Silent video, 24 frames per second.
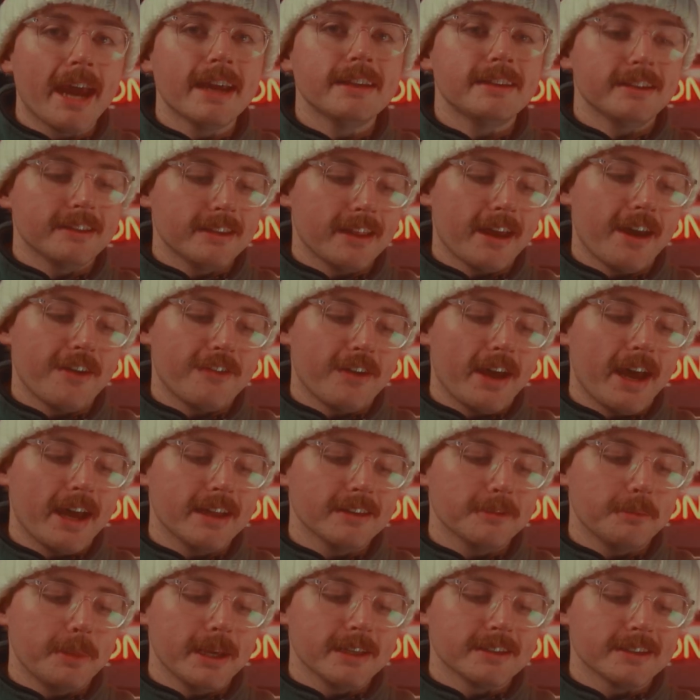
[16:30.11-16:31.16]
idea that I've
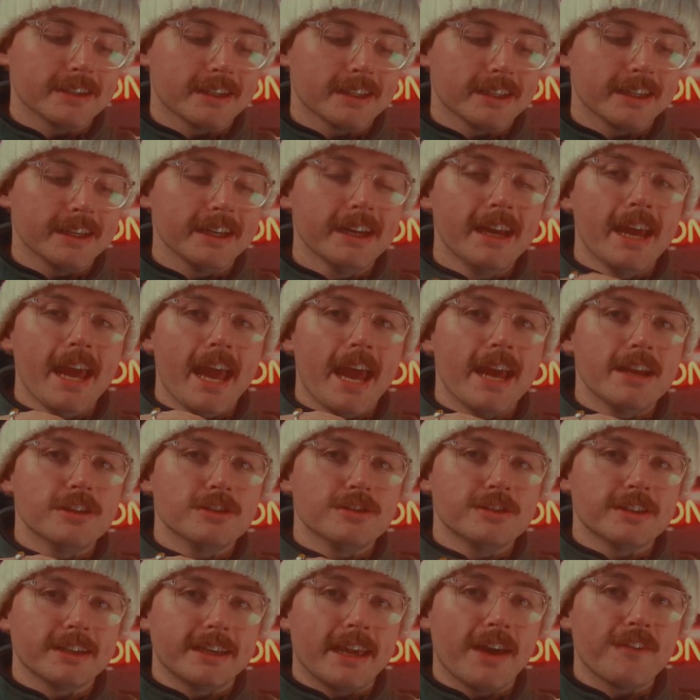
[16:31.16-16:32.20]
had basically is
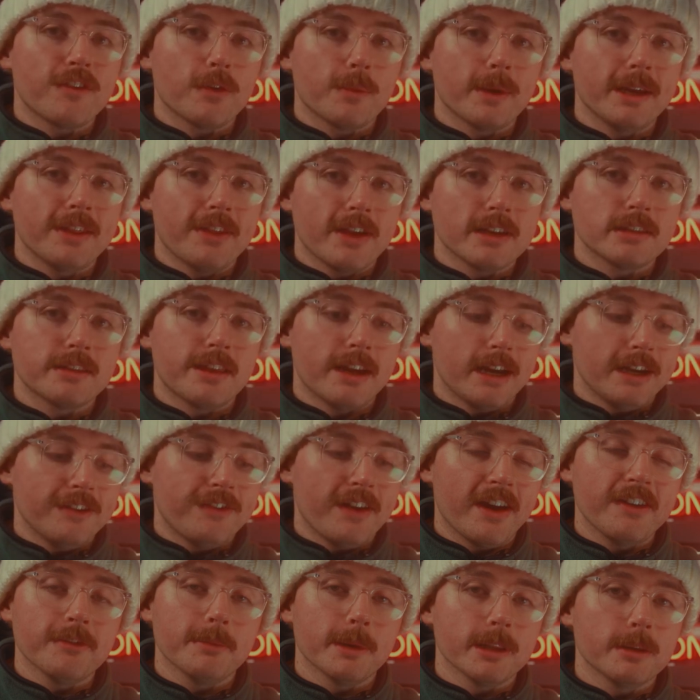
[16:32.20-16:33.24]
to give away this
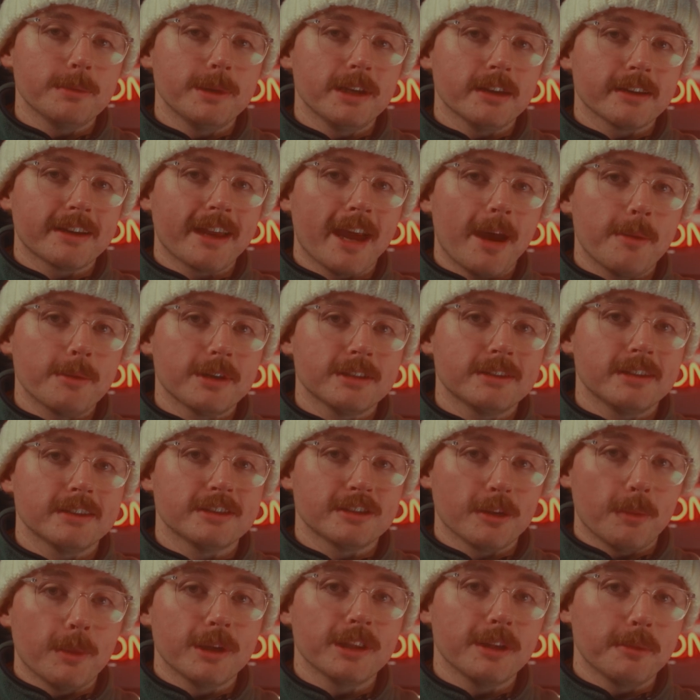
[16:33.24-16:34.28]
35mm camera to
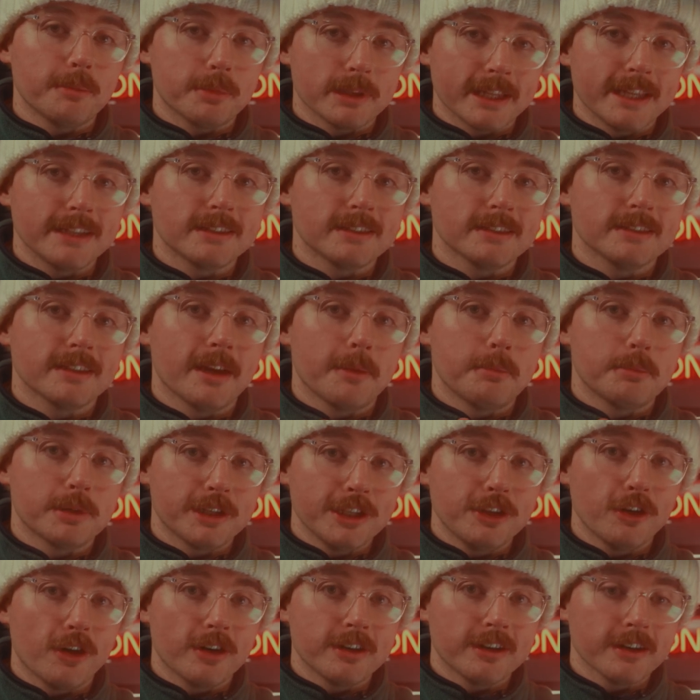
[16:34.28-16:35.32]
someone that places a
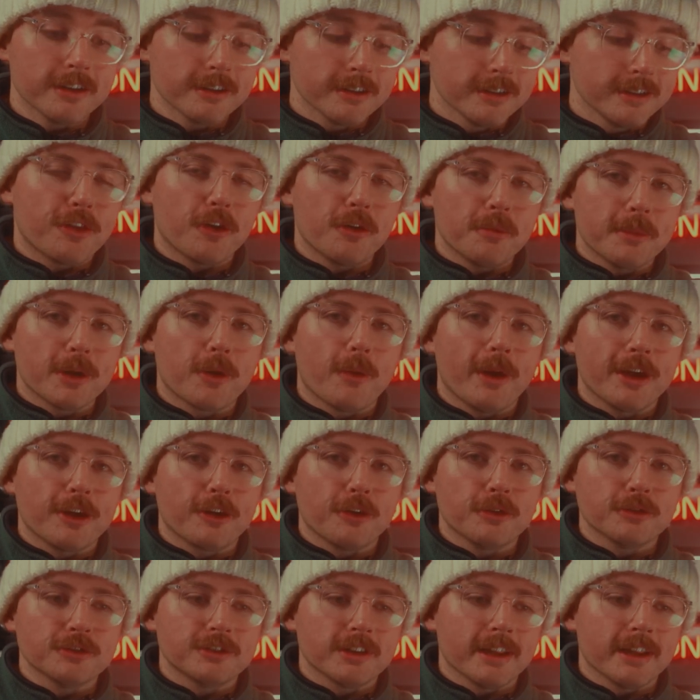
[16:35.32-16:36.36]
pre-order. I thought it'd be quite
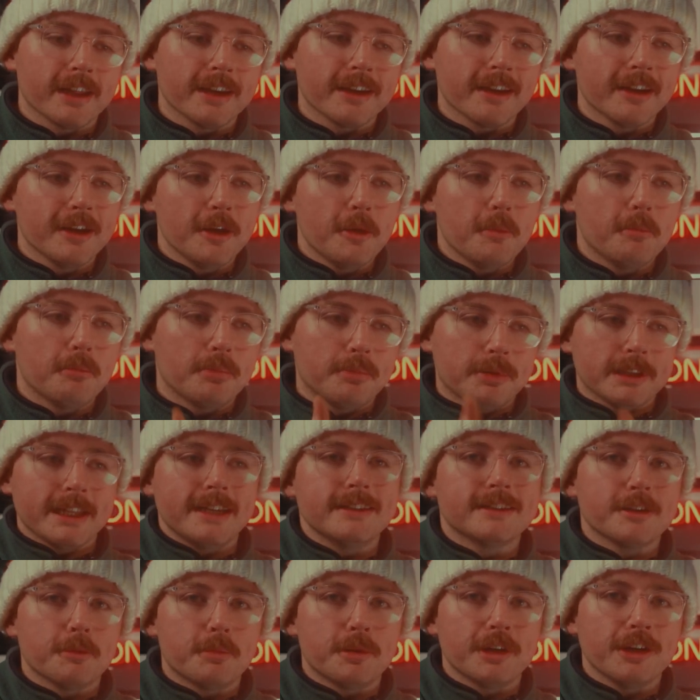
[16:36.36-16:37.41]
cool to like
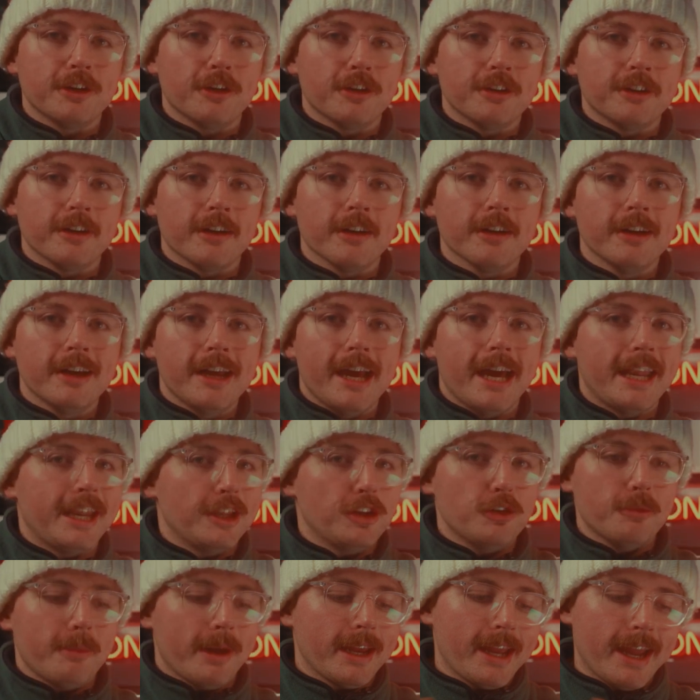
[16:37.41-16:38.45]
place a pre-order and then
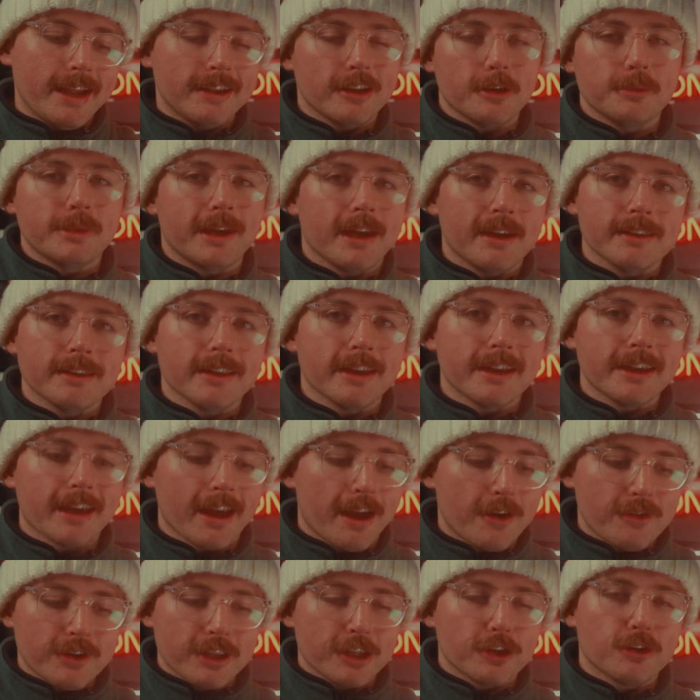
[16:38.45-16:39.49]
you might end up getting like
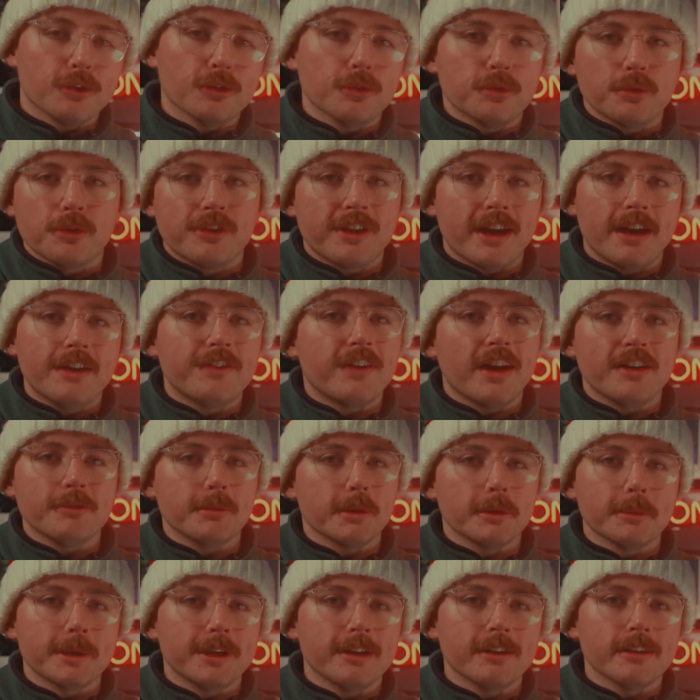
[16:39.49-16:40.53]
a really cool
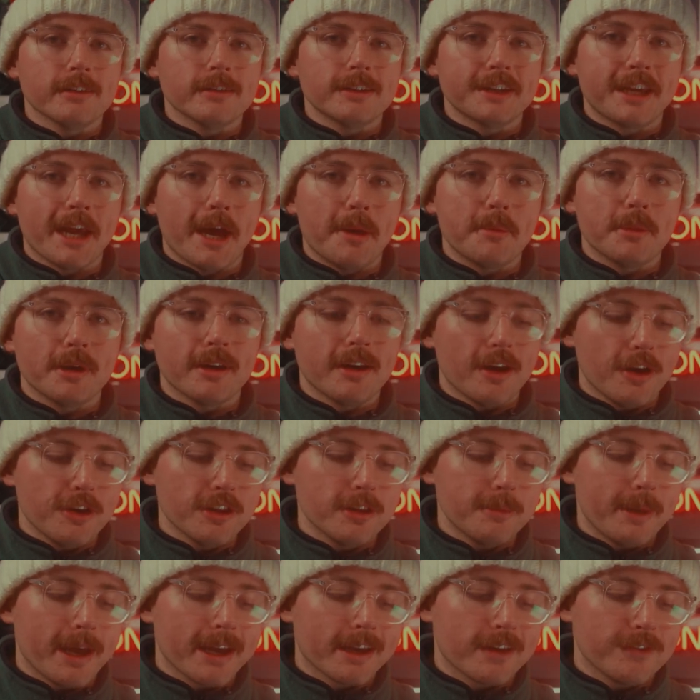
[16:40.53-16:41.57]
35mm camera out the
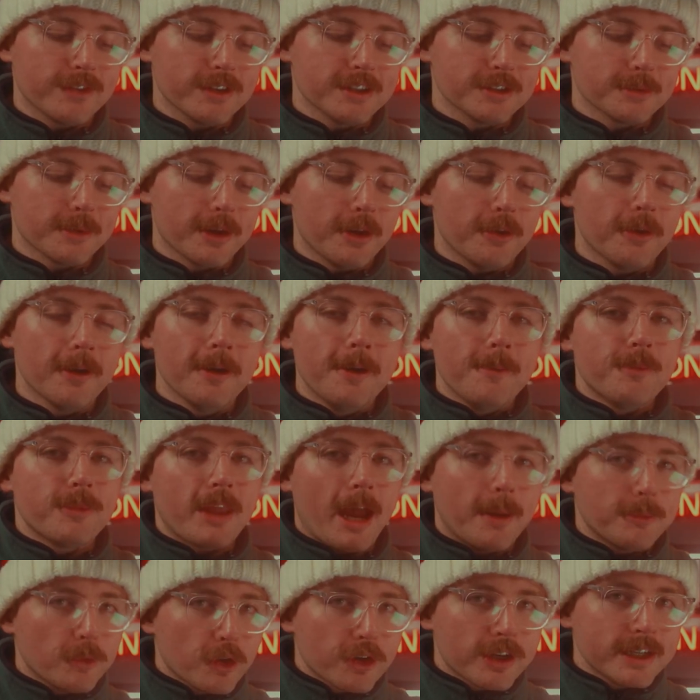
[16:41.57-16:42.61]
back of it as well.
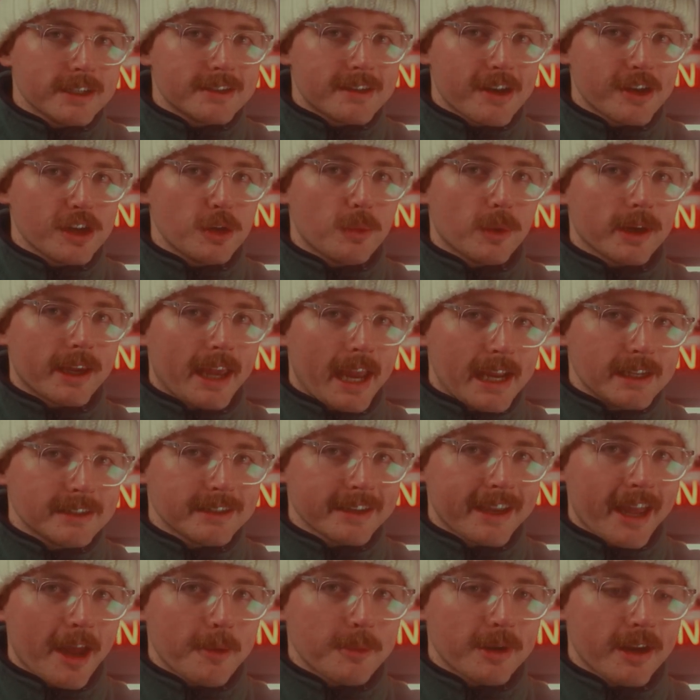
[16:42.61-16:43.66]
I'm not going to tell you what kind of
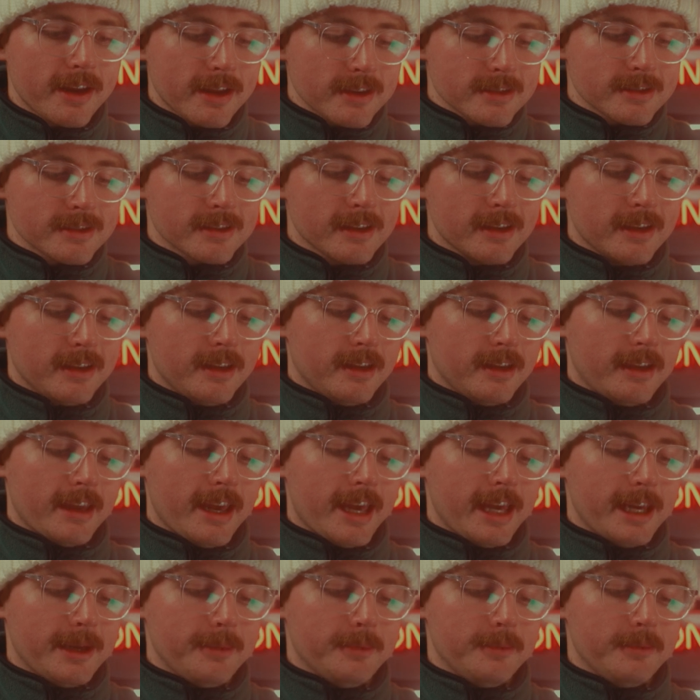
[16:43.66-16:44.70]
camera it is.
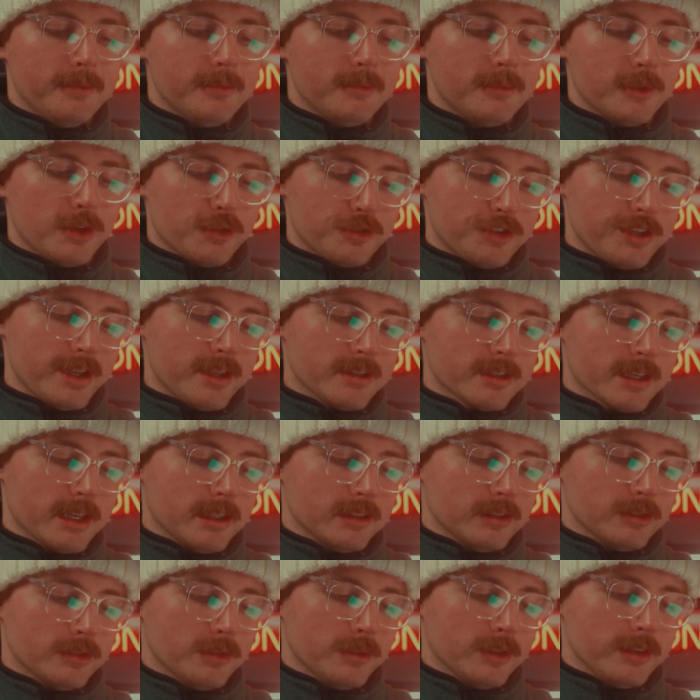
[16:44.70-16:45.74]
Oh shit, it's got a
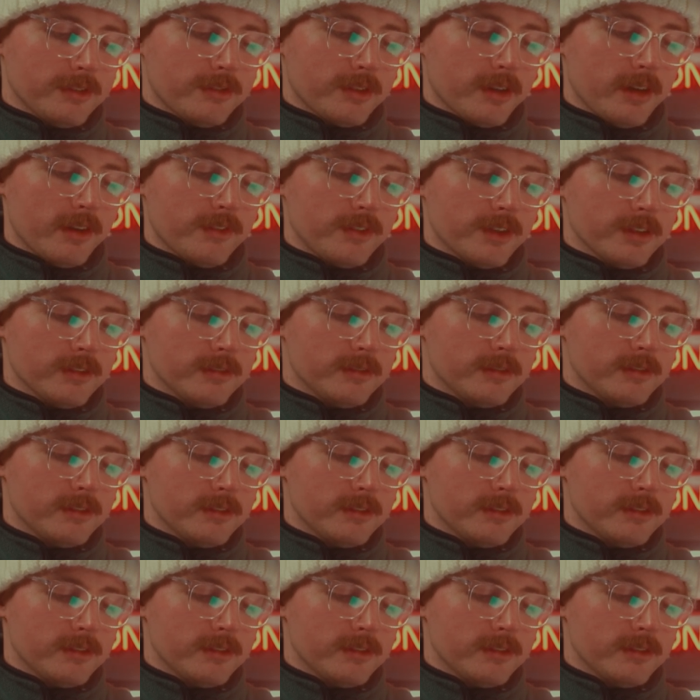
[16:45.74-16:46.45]
logo on the front of it.